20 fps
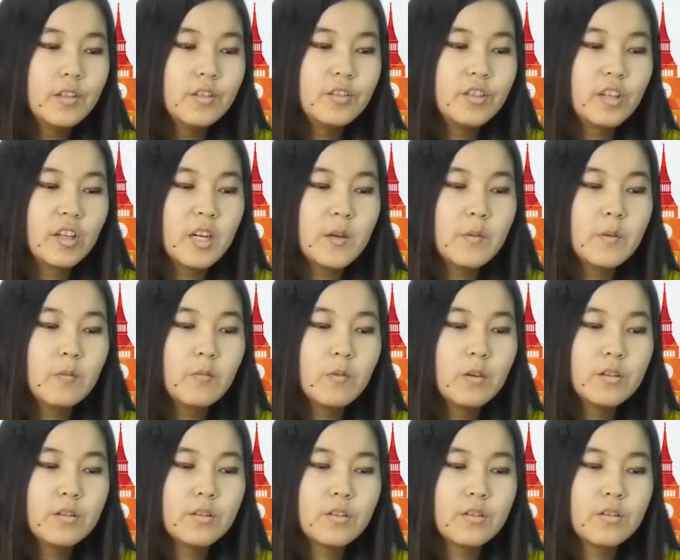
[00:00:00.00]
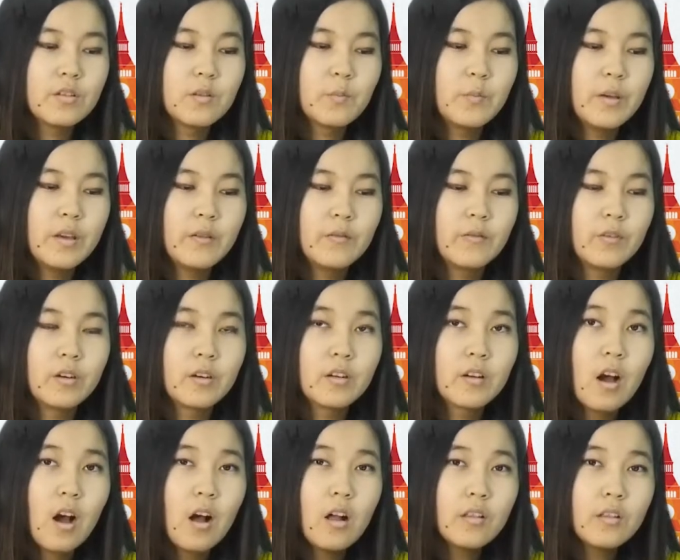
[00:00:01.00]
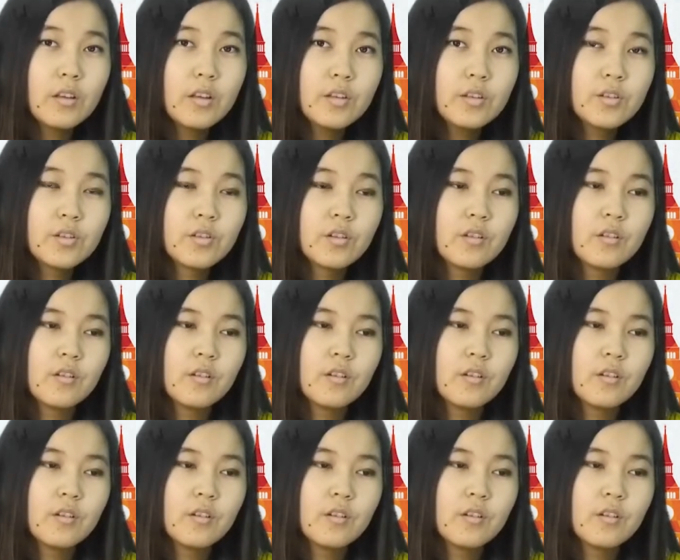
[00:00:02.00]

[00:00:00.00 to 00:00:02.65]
Jeremy wanted to pay for college,